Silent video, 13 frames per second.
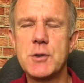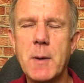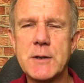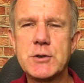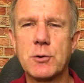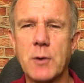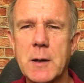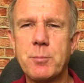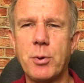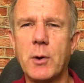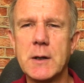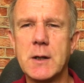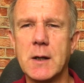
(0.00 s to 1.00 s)
makes a great
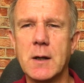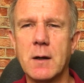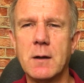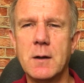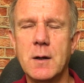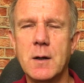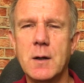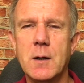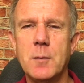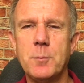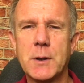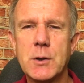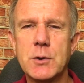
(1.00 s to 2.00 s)
point here
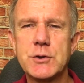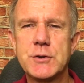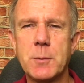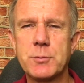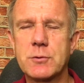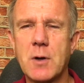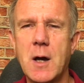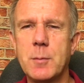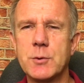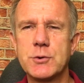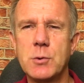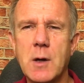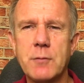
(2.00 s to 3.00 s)
because
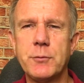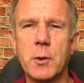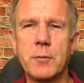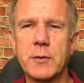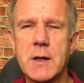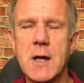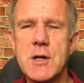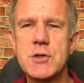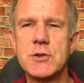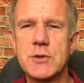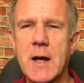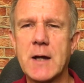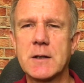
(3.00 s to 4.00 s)
subscribers who have
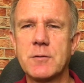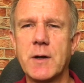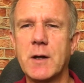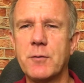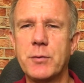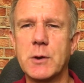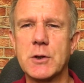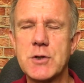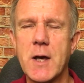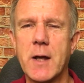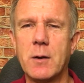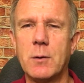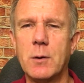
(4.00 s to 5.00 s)
notifications activated for your
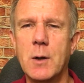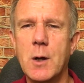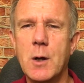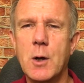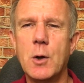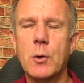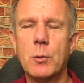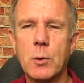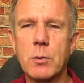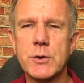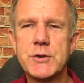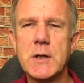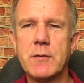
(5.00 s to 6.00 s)
channel will
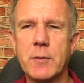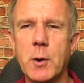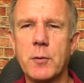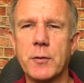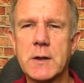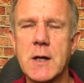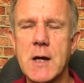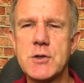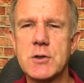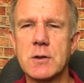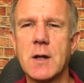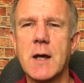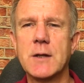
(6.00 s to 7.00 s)
receive a
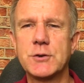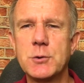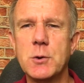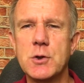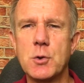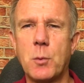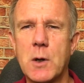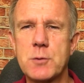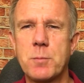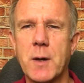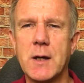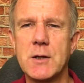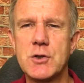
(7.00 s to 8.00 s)
notification as soon as your watch
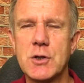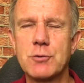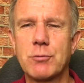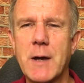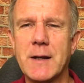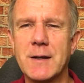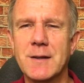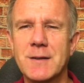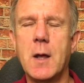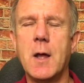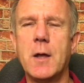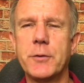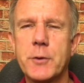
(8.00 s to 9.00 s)
page is ready.
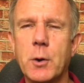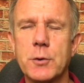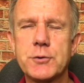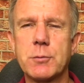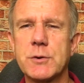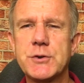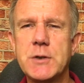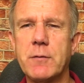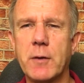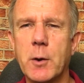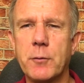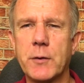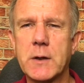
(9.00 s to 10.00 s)
They'll also receive a
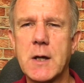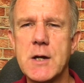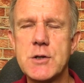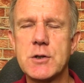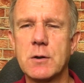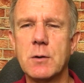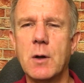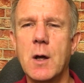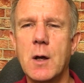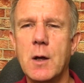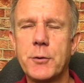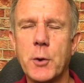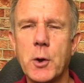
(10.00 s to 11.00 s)
notification
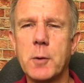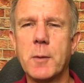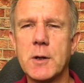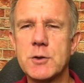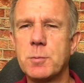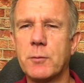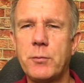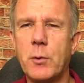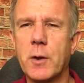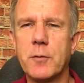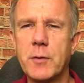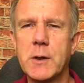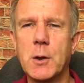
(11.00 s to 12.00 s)
30 minutes before
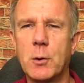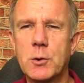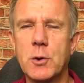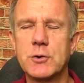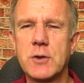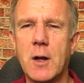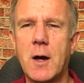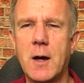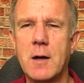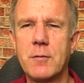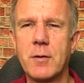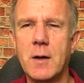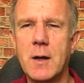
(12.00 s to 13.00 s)
the video goes
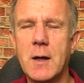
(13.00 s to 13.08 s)
live